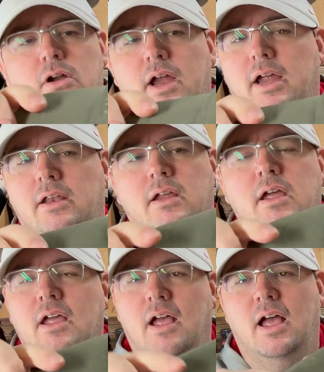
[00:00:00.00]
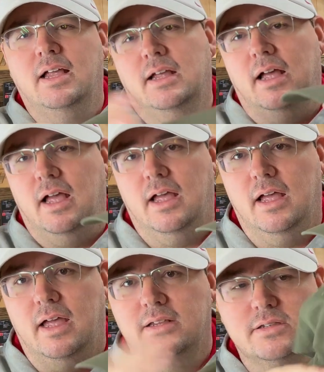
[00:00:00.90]
And I,
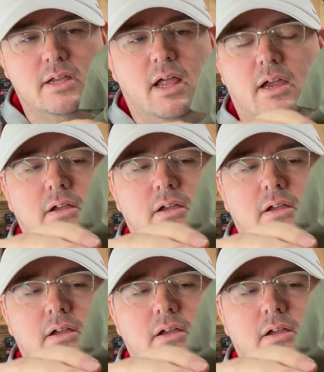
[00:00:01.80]
I said I,